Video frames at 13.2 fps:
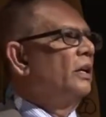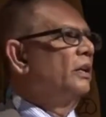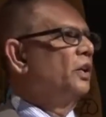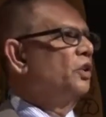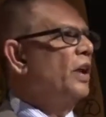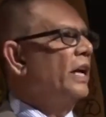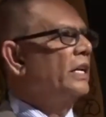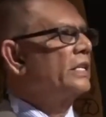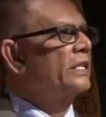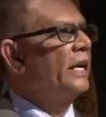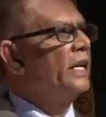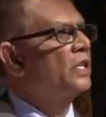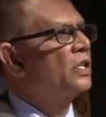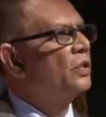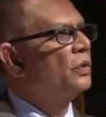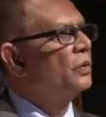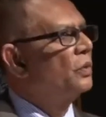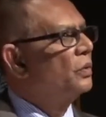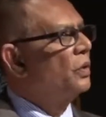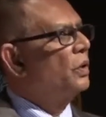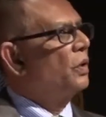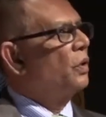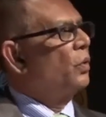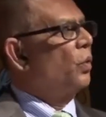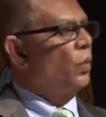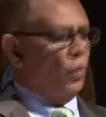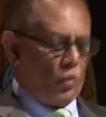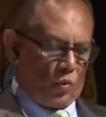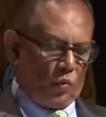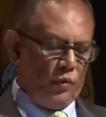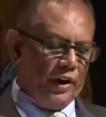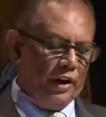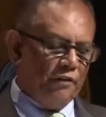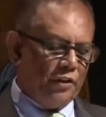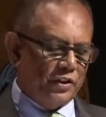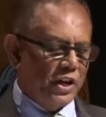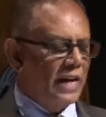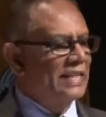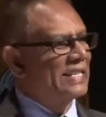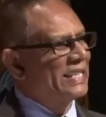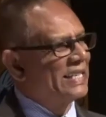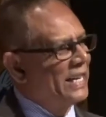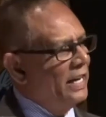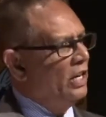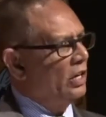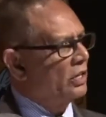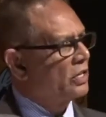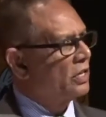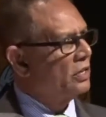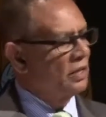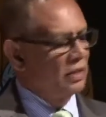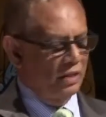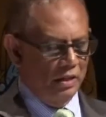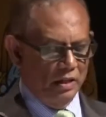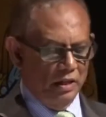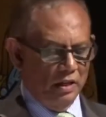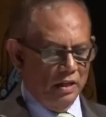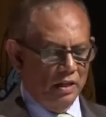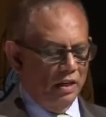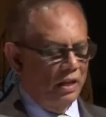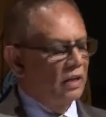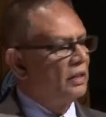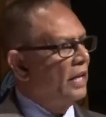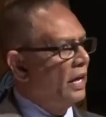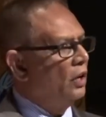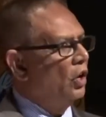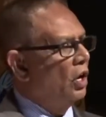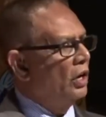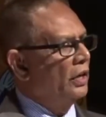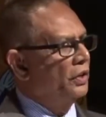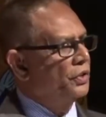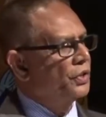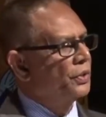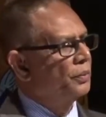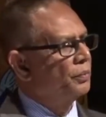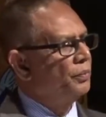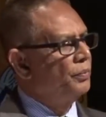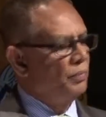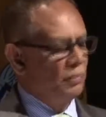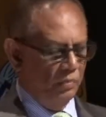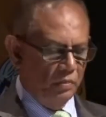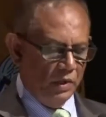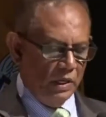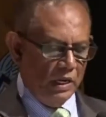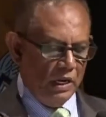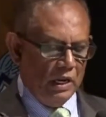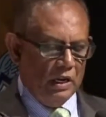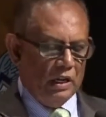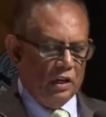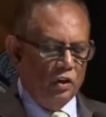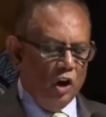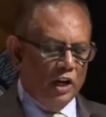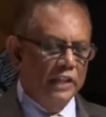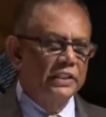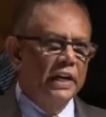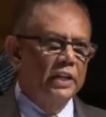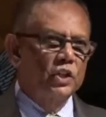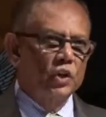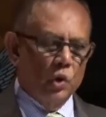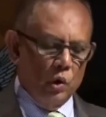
in the United States, we emphasize skills than knowledge. Knowledge gets